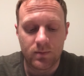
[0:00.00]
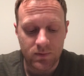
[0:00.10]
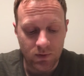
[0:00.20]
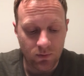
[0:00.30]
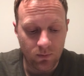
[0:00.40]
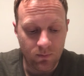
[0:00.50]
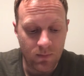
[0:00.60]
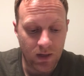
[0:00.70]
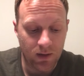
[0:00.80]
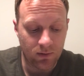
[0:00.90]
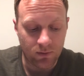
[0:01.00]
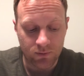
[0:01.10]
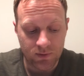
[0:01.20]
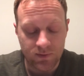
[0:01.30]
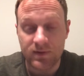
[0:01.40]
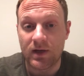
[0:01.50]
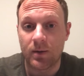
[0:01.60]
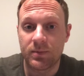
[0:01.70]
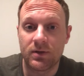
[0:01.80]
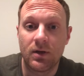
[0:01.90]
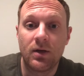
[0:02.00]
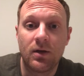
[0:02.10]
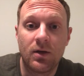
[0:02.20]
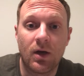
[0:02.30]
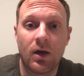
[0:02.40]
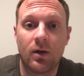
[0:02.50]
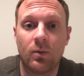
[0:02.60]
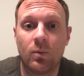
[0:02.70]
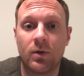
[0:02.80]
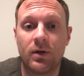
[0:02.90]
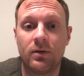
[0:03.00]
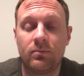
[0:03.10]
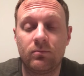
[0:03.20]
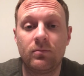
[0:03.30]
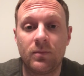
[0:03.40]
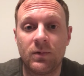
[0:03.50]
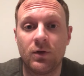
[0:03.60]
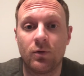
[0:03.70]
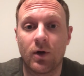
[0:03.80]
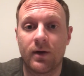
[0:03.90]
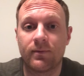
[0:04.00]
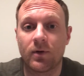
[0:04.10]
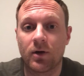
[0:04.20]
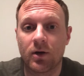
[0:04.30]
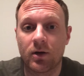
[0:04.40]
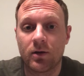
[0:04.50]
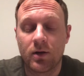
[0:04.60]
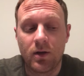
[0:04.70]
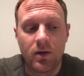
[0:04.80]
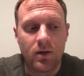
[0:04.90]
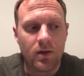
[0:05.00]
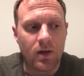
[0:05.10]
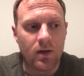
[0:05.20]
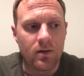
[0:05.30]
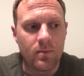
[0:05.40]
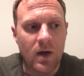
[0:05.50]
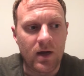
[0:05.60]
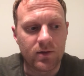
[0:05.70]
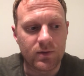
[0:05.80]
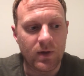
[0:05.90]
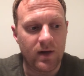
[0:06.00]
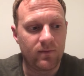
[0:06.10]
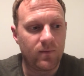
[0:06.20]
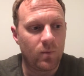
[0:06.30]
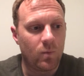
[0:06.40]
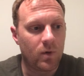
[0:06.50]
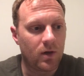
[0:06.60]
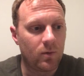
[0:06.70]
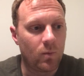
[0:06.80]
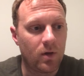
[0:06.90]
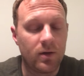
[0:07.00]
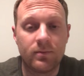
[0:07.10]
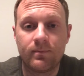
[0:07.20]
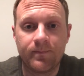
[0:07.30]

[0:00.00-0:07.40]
so making those steps would do great for her. I also have one-on-one